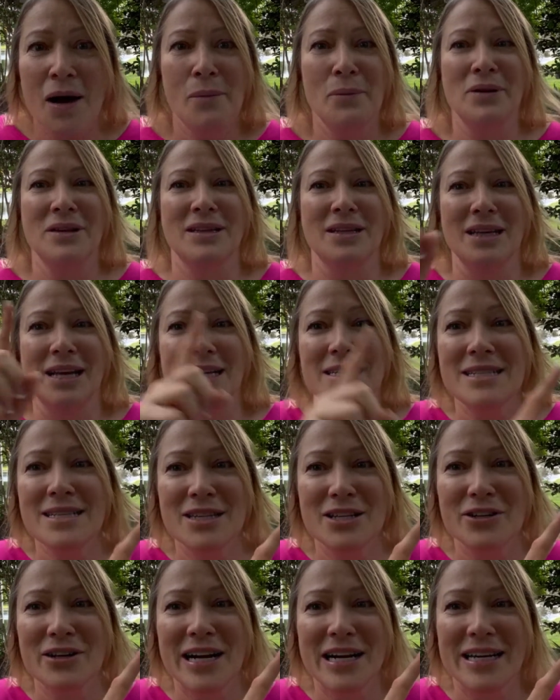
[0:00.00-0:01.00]
plus
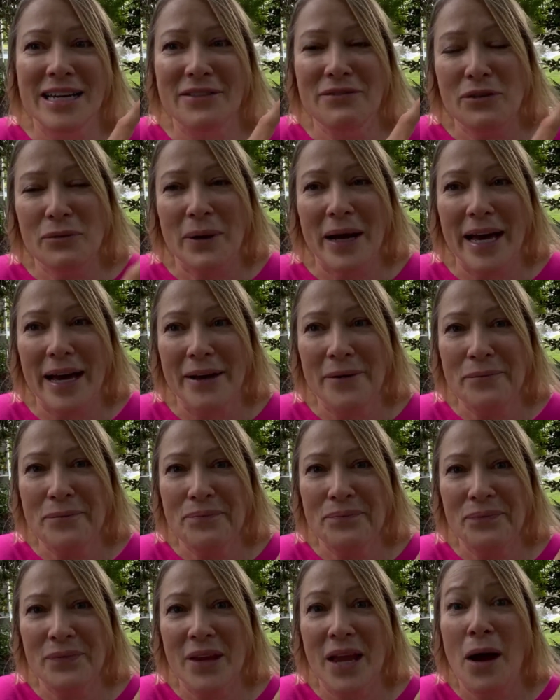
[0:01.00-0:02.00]
the grand giveaway,
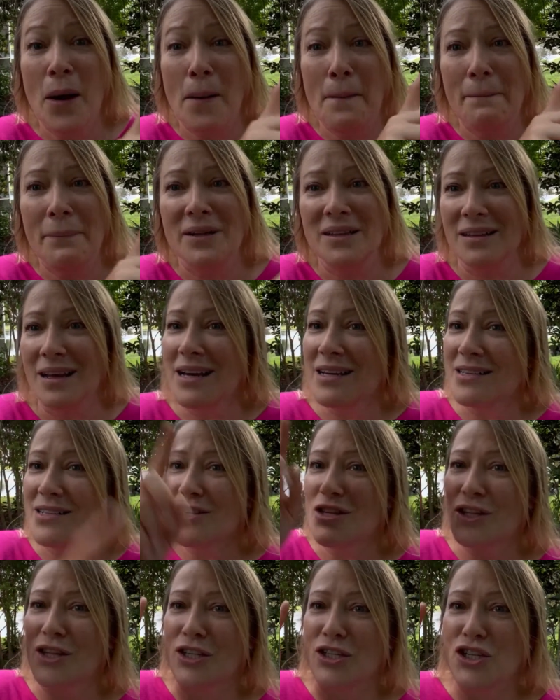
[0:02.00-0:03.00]

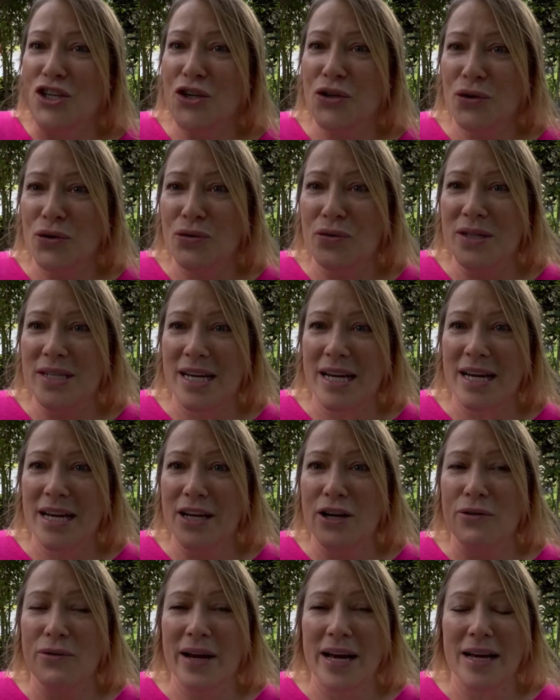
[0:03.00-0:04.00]
plus the 2-day
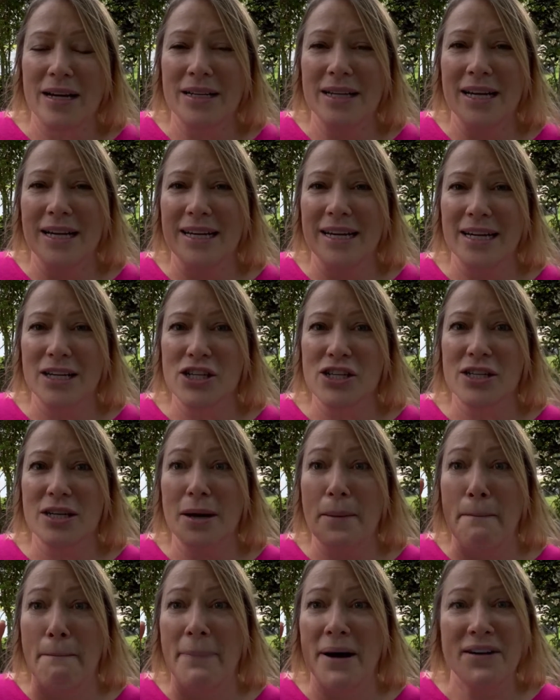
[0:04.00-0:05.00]
Grand
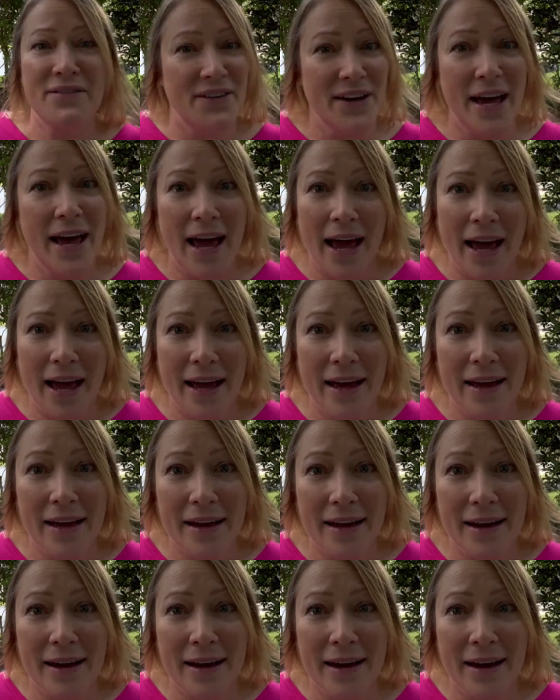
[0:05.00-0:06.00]
Connection Buffet,
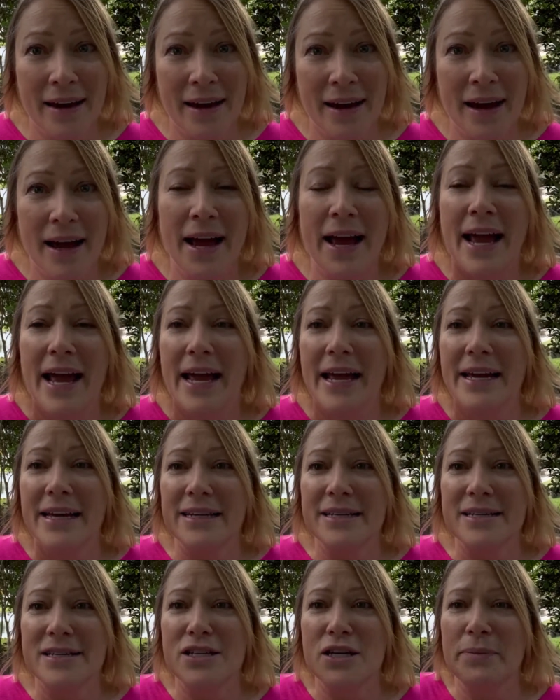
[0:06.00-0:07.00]

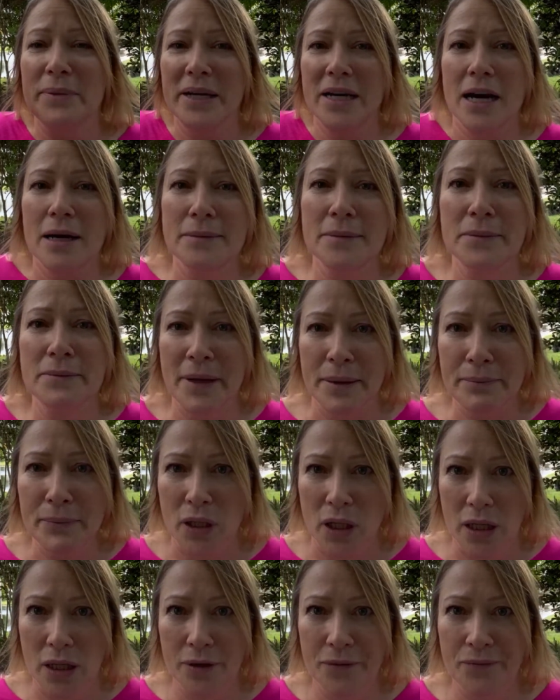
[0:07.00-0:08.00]
is to become a
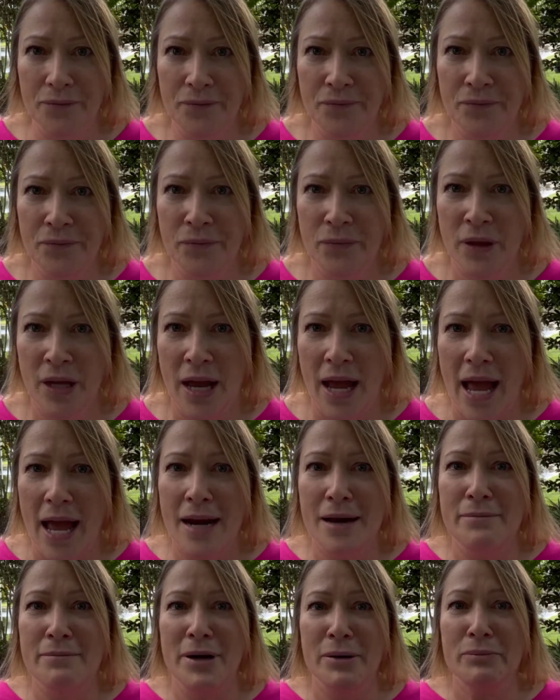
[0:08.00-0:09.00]
member.
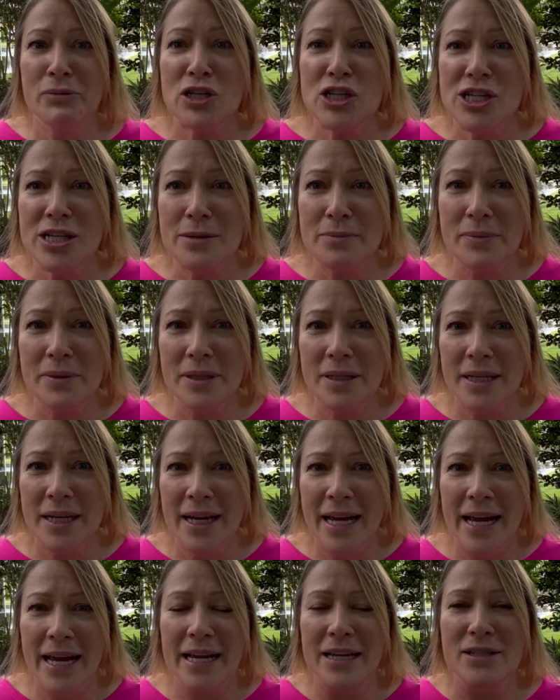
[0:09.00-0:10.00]
And membership
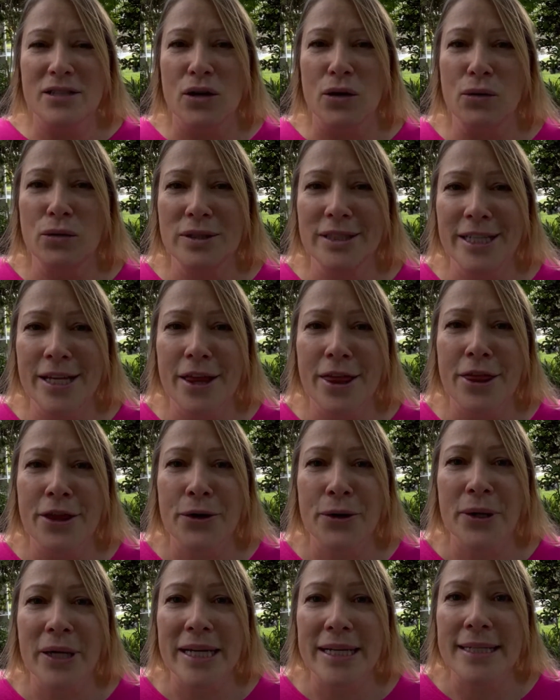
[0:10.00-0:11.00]
is only
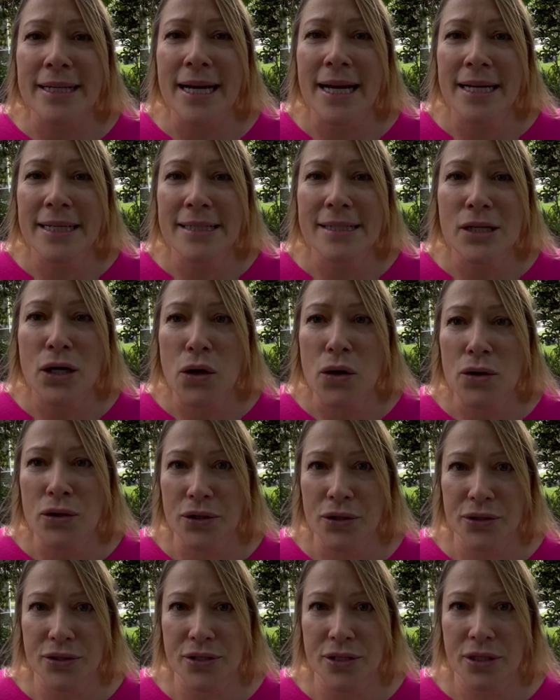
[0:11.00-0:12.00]

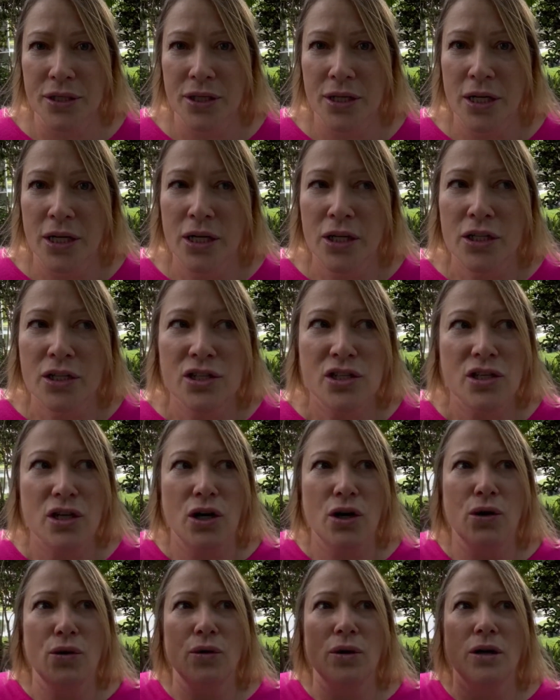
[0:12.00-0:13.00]
$39.
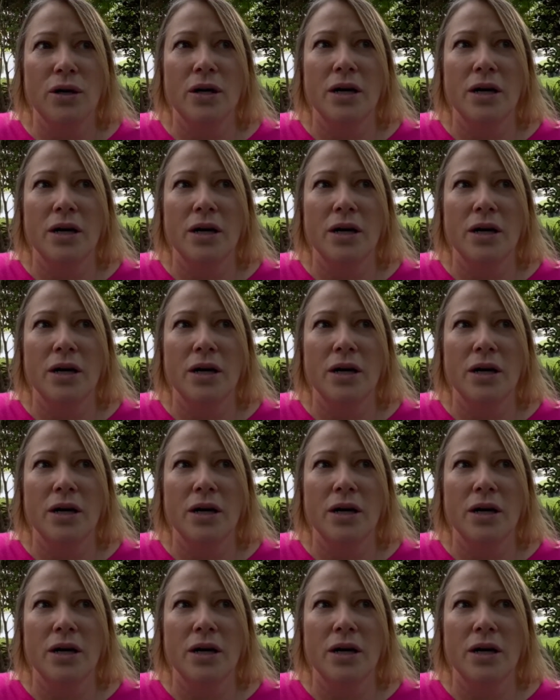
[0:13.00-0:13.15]
So